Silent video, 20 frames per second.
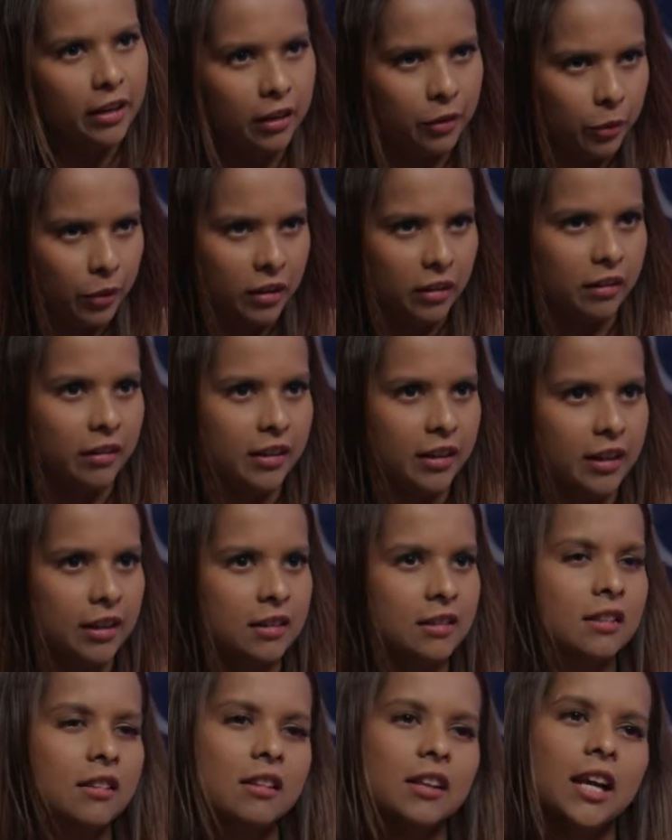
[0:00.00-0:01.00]
equity
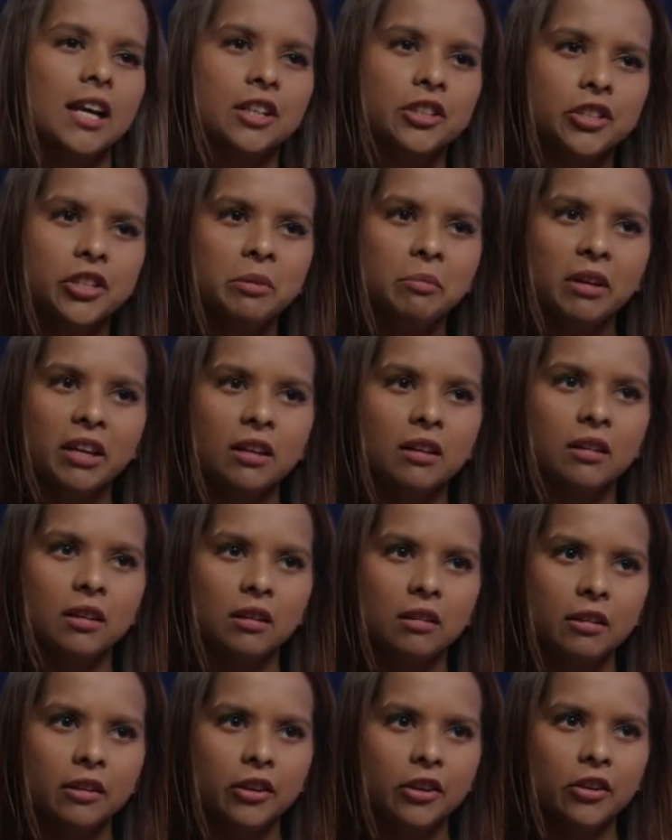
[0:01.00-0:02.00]
stake, does it actually make it
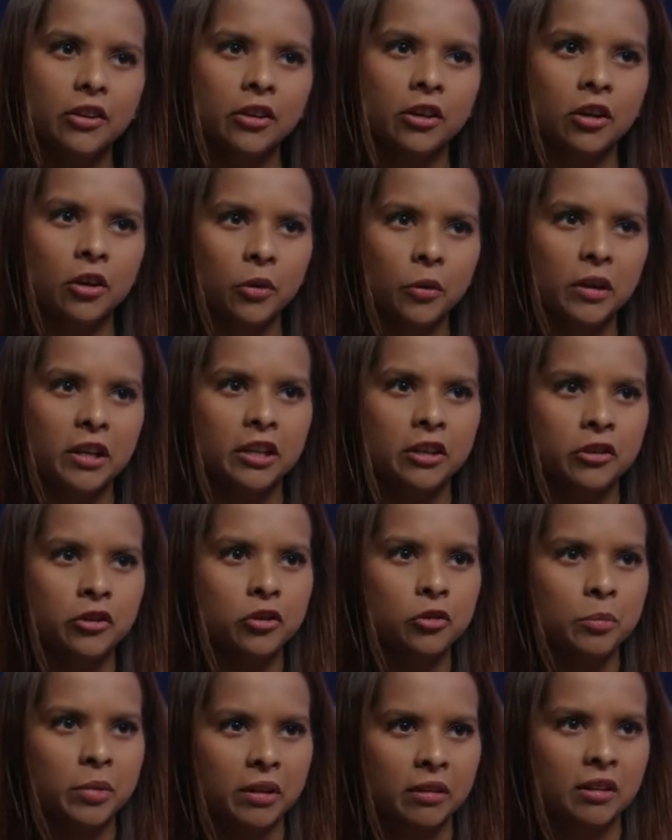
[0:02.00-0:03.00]
easier to go in and
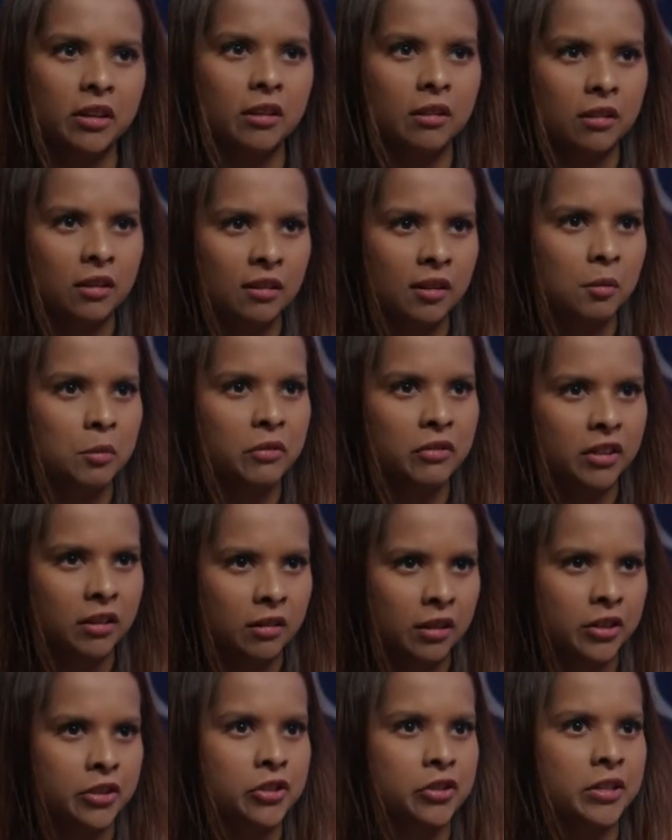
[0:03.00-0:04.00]
do business in some of
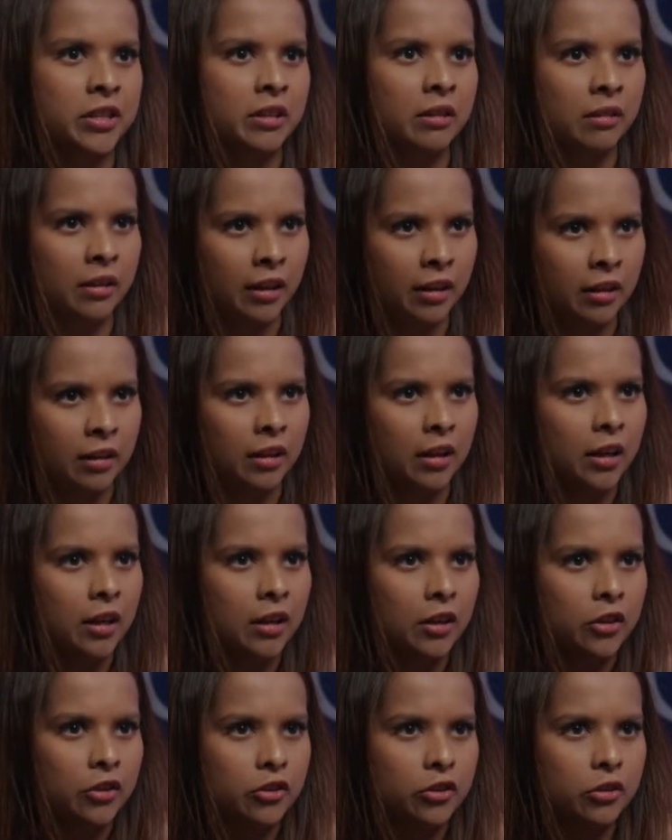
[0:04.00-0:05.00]
these countries? And
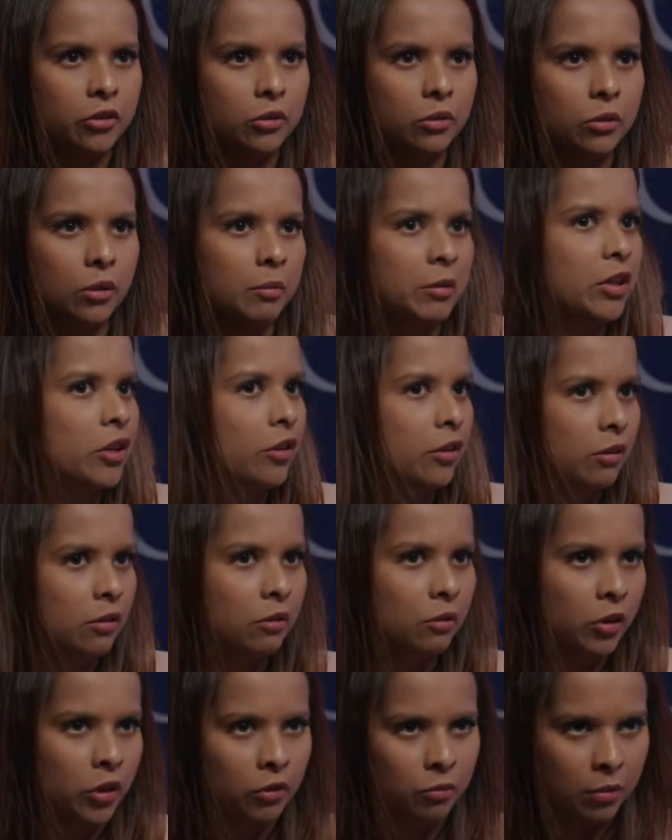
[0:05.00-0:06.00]
to, I mean, your
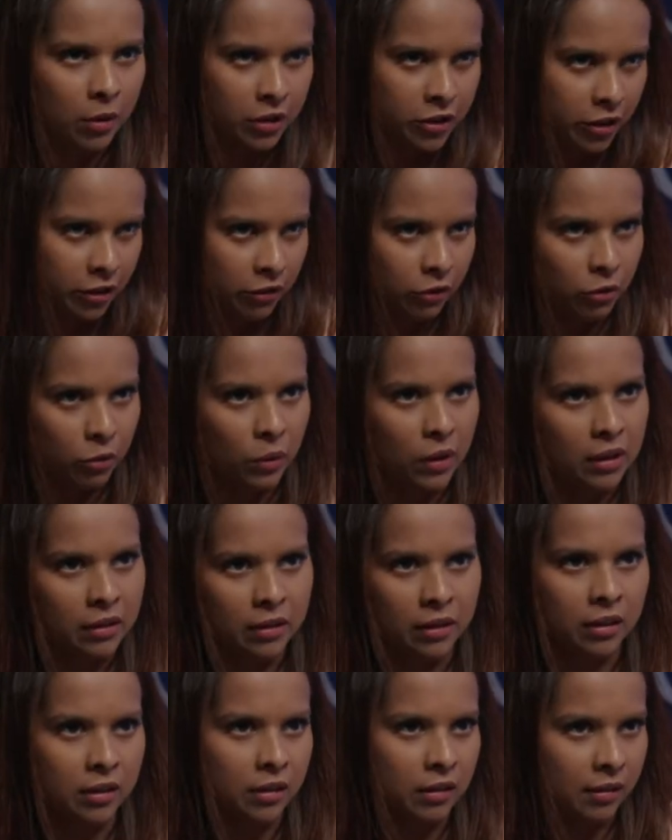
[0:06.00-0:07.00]
your projects in
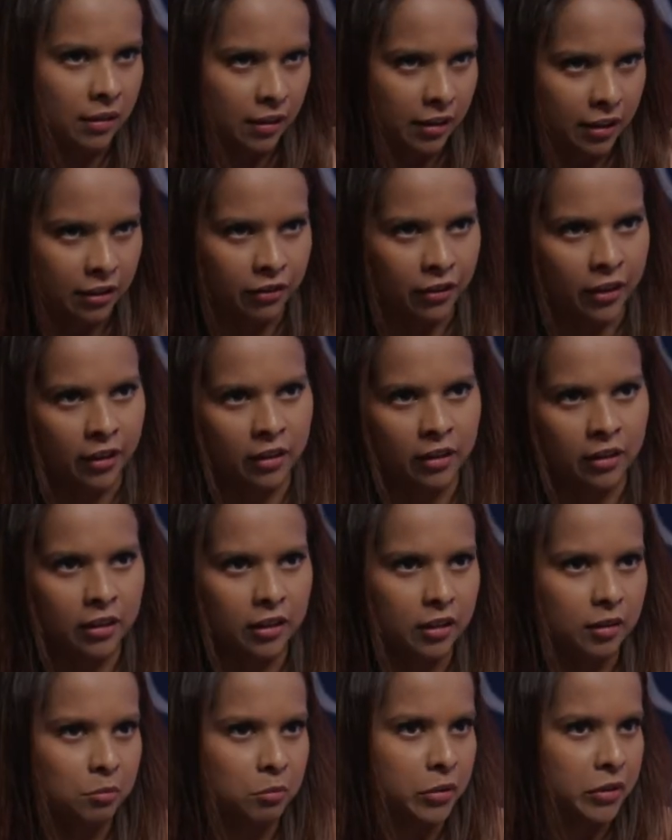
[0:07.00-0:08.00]
Rwanda, South
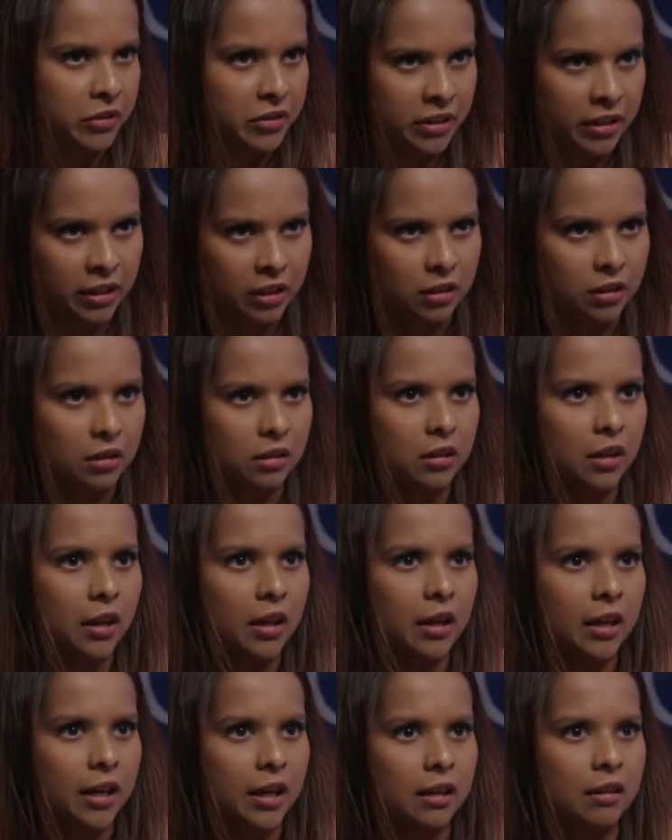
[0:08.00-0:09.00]
Africa, Brazil,
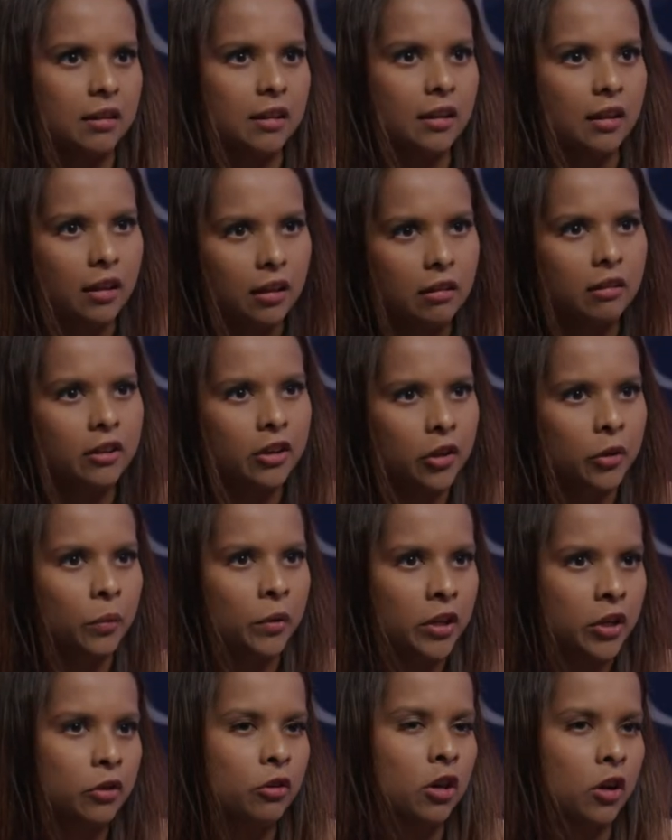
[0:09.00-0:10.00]
is it easier
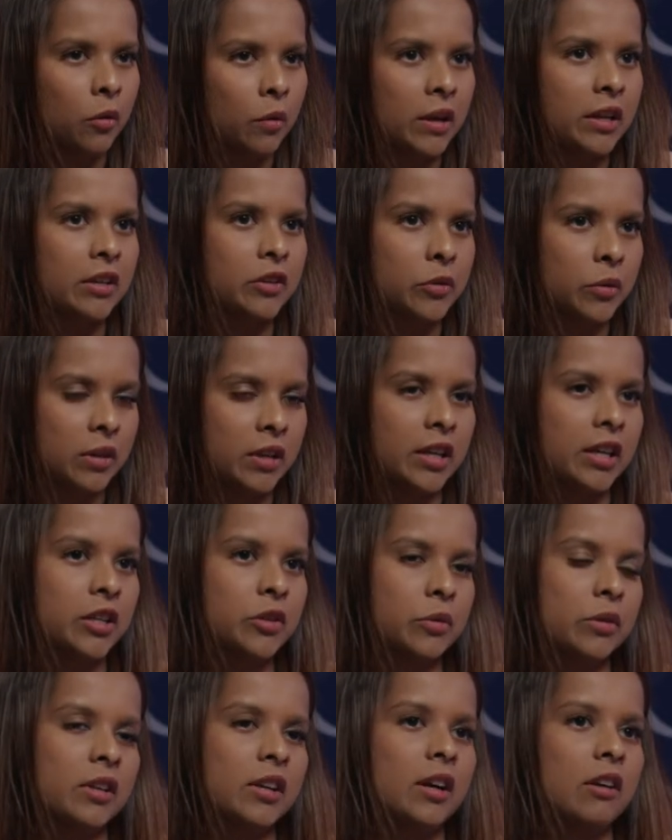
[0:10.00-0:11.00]
when you go in to
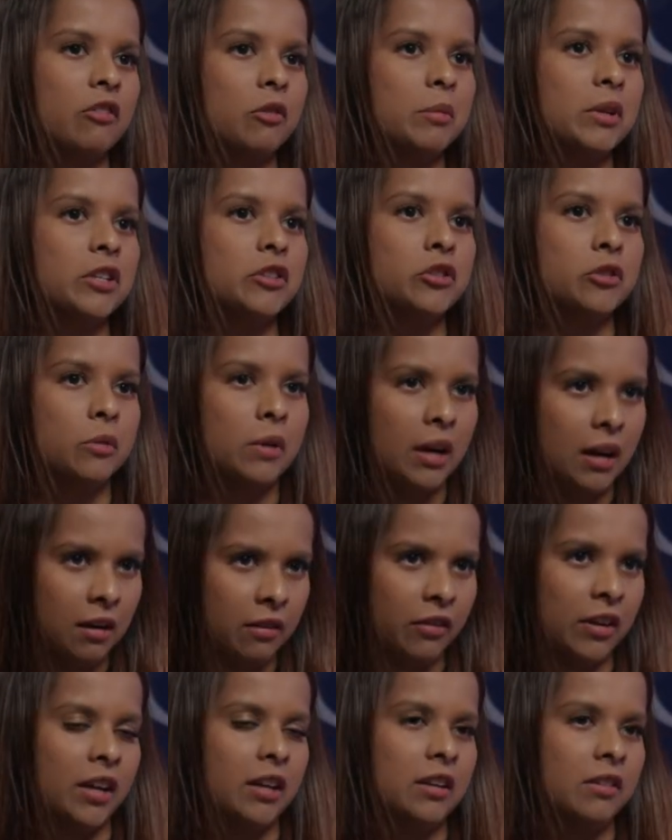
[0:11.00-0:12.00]
engage with a government to
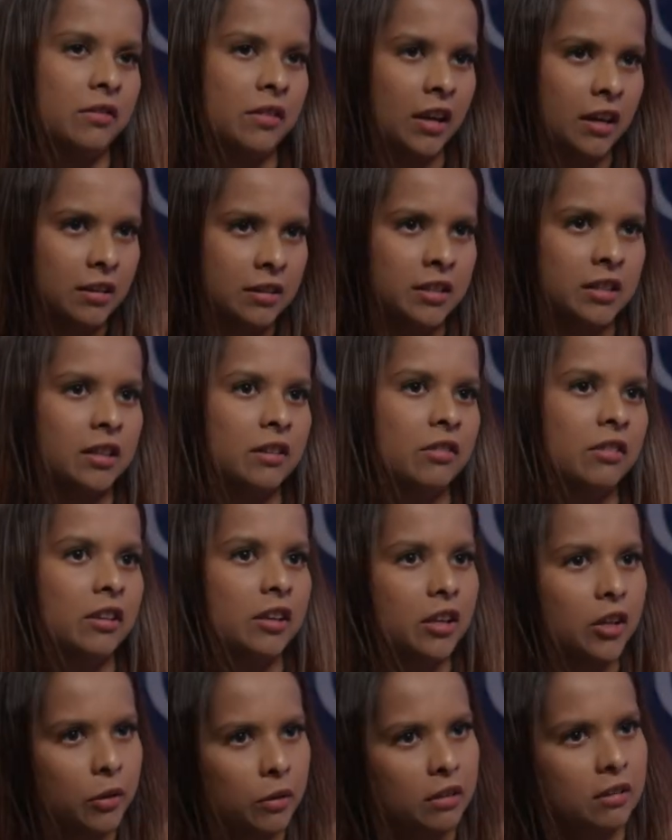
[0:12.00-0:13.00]
have kind of that
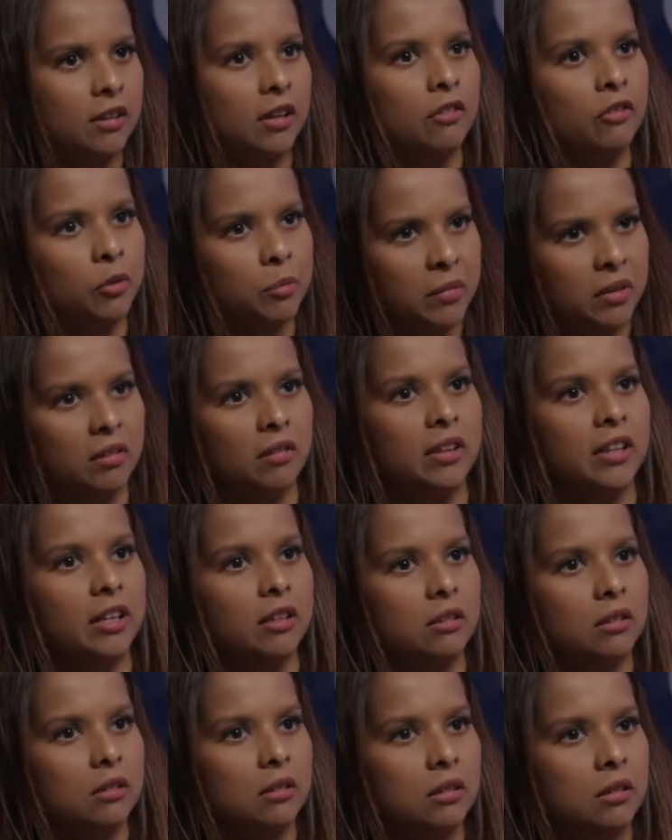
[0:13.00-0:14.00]
DFC U.S. government seal?